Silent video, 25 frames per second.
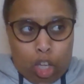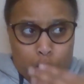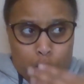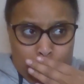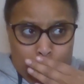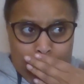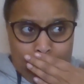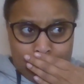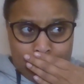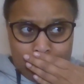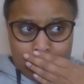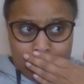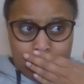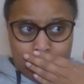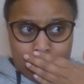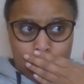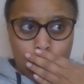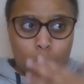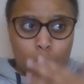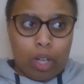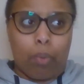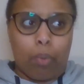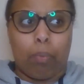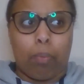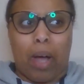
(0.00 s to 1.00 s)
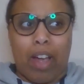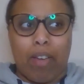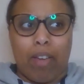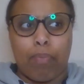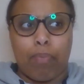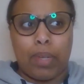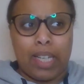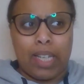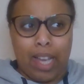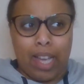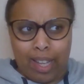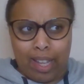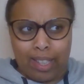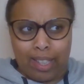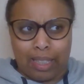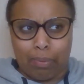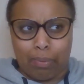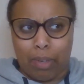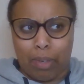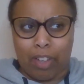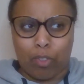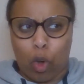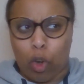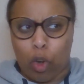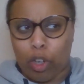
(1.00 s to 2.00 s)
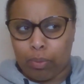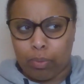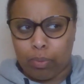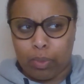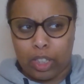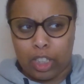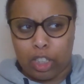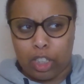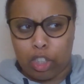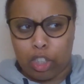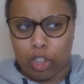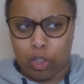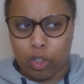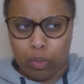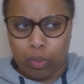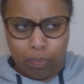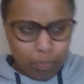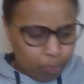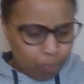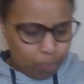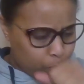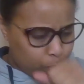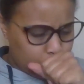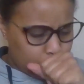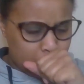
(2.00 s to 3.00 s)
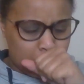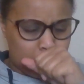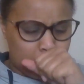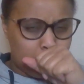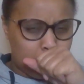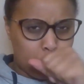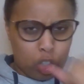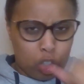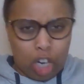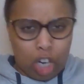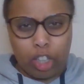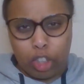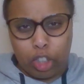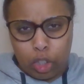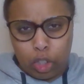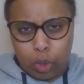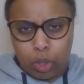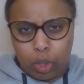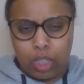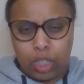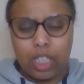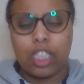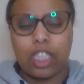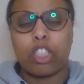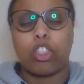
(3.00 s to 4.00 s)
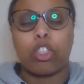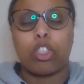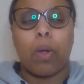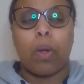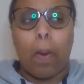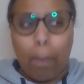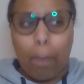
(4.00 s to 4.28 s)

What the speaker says: and I thought it might have been her that might have gotten him into the drug usage,